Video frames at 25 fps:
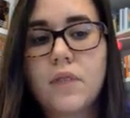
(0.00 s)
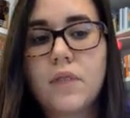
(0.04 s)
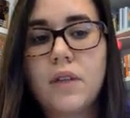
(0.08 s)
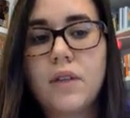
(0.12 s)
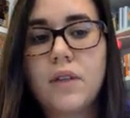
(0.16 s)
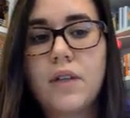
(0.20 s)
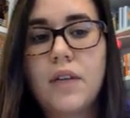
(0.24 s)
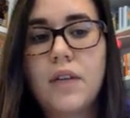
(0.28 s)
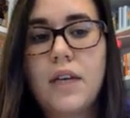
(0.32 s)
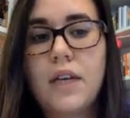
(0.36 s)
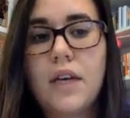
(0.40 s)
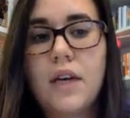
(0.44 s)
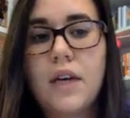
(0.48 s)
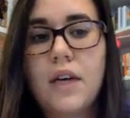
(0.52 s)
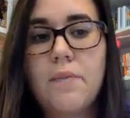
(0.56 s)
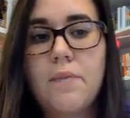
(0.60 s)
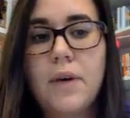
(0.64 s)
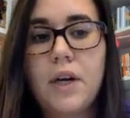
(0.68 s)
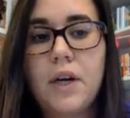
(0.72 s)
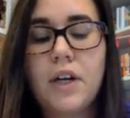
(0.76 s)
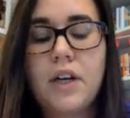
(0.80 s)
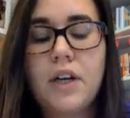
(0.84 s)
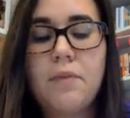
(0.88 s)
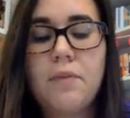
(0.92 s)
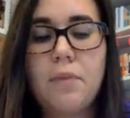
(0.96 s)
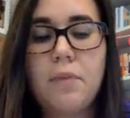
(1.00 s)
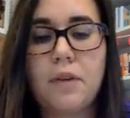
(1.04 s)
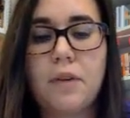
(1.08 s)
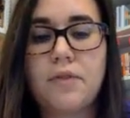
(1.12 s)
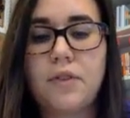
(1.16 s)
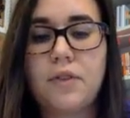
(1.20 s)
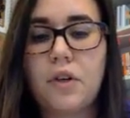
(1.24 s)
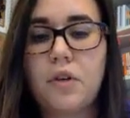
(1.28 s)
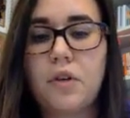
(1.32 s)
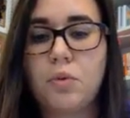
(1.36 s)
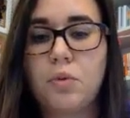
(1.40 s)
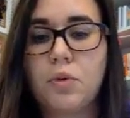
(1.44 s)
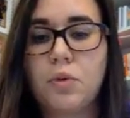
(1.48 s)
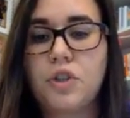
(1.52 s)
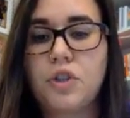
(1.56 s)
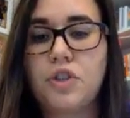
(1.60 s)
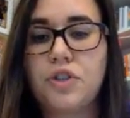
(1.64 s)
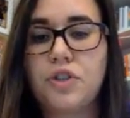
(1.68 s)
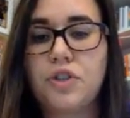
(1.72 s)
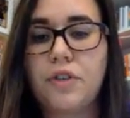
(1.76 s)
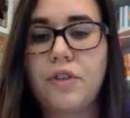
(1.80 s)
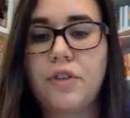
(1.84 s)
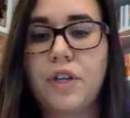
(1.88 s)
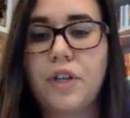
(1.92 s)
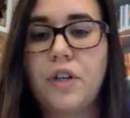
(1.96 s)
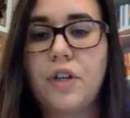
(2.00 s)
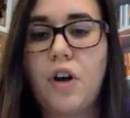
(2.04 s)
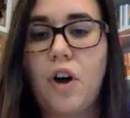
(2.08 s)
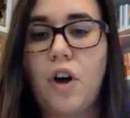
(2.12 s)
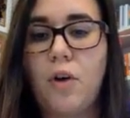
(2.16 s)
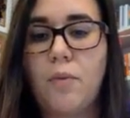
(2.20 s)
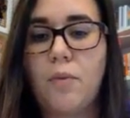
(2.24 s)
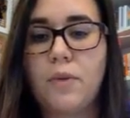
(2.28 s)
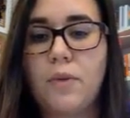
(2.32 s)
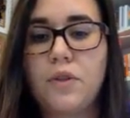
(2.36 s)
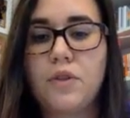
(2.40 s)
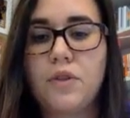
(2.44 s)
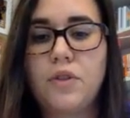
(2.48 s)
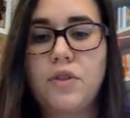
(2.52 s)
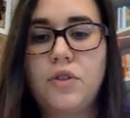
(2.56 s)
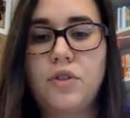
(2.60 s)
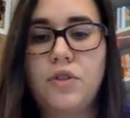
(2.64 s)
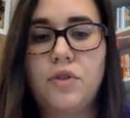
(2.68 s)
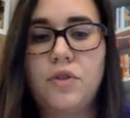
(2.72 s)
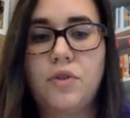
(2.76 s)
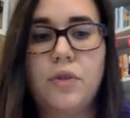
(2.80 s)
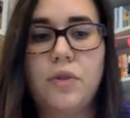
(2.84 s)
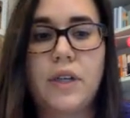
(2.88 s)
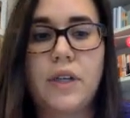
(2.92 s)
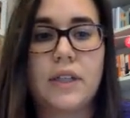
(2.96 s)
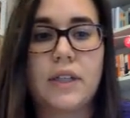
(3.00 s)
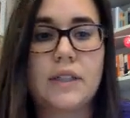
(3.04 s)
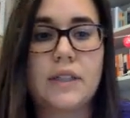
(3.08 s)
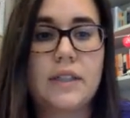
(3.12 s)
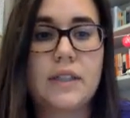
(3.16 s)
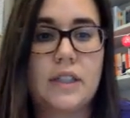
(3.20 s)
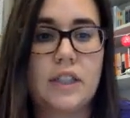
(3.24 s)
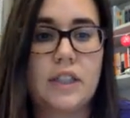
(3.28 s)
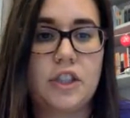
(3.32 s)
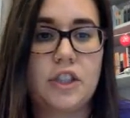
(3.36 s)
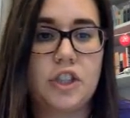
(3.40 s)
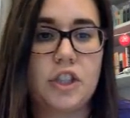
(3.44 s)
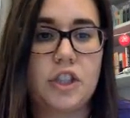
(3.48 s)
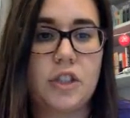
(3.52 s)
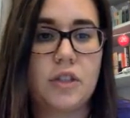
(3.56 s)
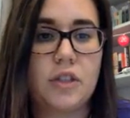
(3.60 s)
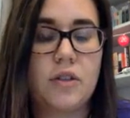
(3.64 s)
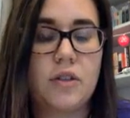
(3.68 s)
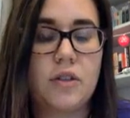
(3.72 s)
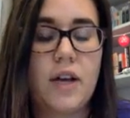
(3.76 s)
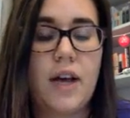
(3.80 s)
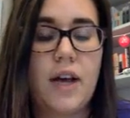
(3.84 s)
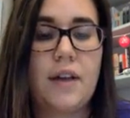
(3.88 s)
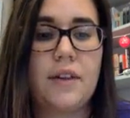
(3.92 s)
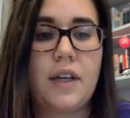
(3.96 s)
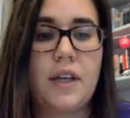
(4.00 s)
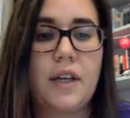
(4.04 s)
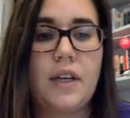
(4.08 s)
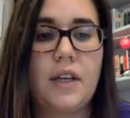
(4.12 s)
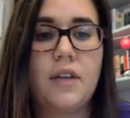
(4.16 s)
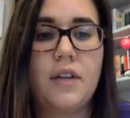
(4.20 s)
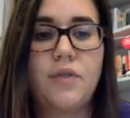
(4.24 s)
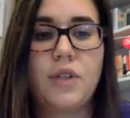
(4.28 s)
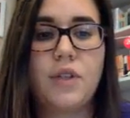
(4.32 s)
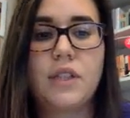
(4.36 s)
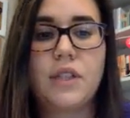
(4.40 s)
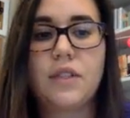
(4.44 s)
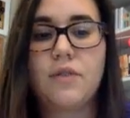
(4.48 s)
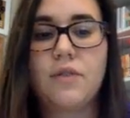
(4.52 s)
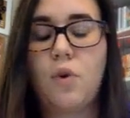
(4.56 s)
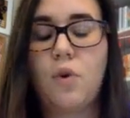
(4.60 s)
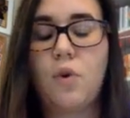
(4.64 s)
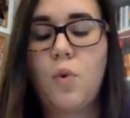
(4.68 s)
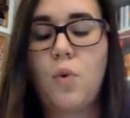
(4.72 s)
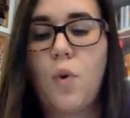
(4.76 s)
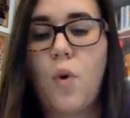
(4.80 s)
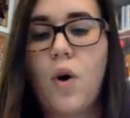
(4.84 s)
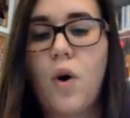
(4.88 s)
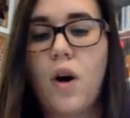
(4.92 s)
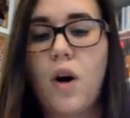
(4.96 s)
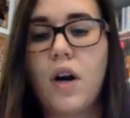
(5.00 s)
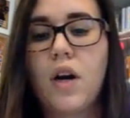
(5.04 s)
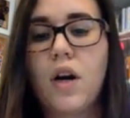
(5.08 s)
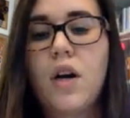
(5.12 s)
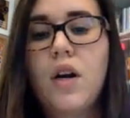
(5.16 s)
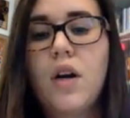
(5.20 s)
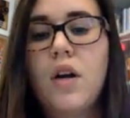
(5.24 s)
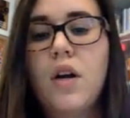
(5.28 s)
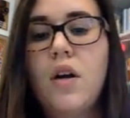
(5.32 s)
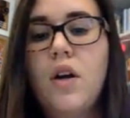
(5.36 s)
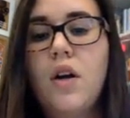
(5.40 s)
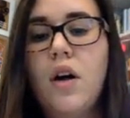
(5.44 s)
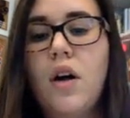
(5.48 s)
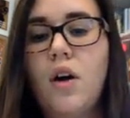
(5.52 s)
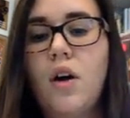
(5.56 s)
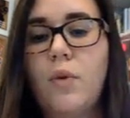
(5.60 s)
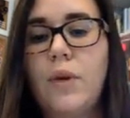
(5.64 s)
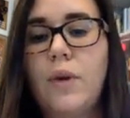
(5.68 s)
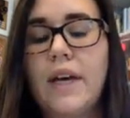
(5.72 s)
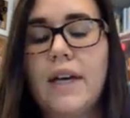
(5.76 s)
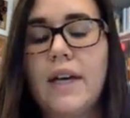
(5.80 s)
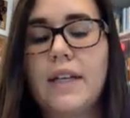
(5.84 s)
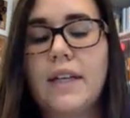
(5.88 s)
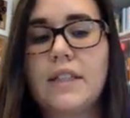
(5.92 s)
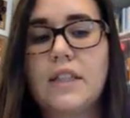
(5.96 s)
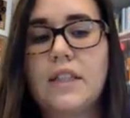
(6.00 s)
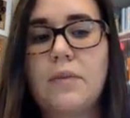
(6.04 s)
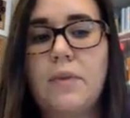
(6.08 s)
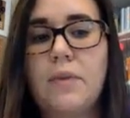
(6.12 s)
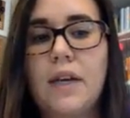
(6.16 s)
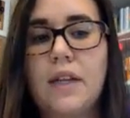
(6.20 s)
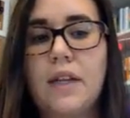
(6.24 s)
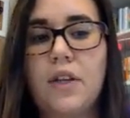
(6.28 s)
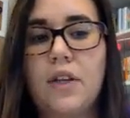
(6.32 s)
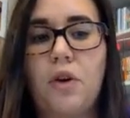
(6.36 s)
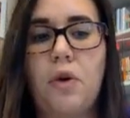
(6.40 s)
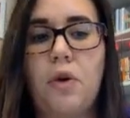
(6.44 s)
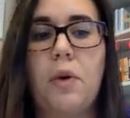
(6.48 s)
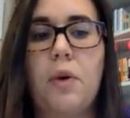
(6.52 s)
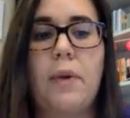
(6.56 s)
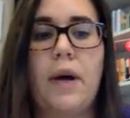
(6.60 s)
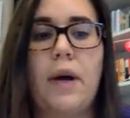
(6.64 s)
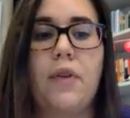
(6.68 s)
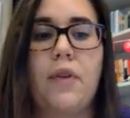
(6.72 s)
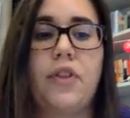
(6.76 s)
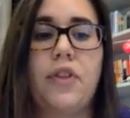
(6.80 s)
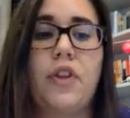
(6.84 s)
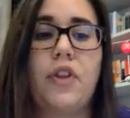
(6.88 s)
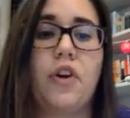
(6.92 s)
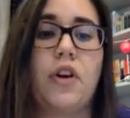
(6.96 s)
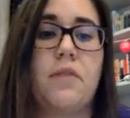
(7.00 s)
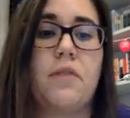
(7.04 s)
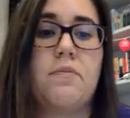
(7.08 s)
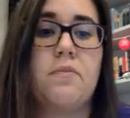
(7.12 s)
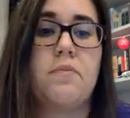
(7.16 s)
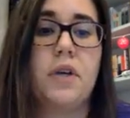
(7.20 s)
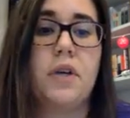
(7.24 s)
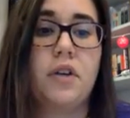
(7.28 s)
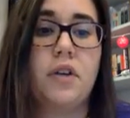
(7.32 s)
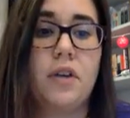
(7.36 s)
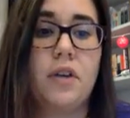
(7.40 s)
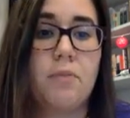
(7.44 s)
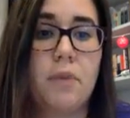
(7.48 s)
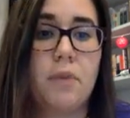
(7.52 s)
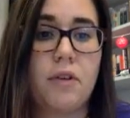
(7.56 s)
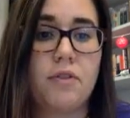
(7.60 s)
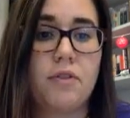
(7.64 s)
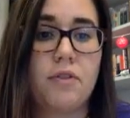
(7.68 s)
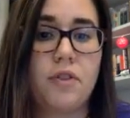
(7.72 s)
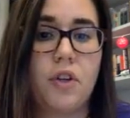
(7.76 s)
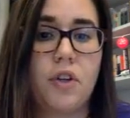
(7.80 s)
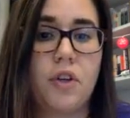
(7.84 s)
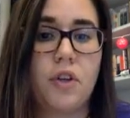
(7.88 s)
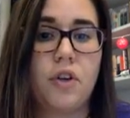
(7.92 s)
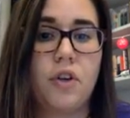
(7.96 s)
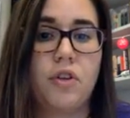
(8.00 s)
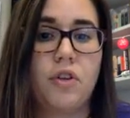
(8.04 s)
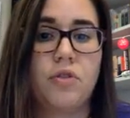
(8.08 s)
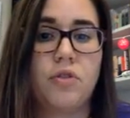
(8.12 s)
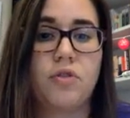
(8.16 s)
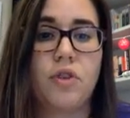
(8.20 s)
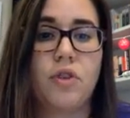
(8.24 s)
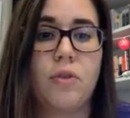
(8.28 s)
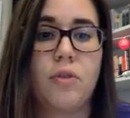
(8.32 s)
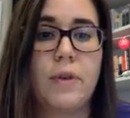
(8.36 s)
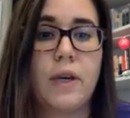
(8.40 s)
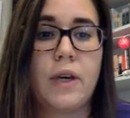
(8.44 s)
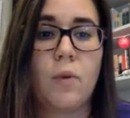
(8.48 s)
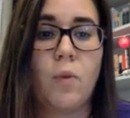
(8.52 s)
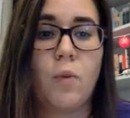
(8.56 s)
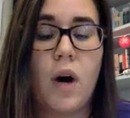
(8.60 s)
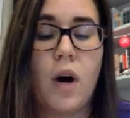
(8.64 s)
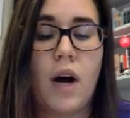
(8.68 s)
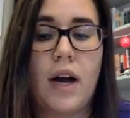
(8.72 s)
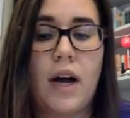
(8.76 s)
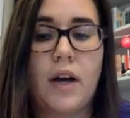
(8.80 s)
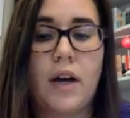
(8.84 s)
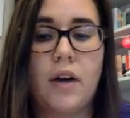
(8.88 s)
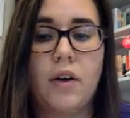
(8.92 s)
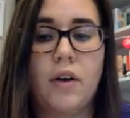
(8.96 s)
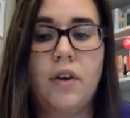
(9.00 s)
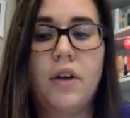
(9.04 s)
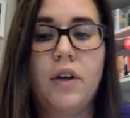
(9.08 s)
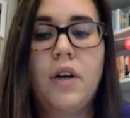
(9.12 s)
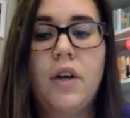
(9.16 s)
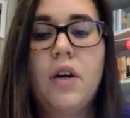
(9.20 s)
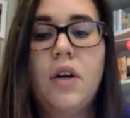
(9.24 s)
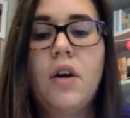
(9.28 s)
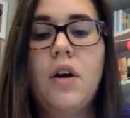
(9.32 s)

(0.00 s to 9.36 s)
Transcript: The American buffalo was driven almost to extinction. At the end of the Civil War, we estimate there were about 30 million buffalo roaming wild.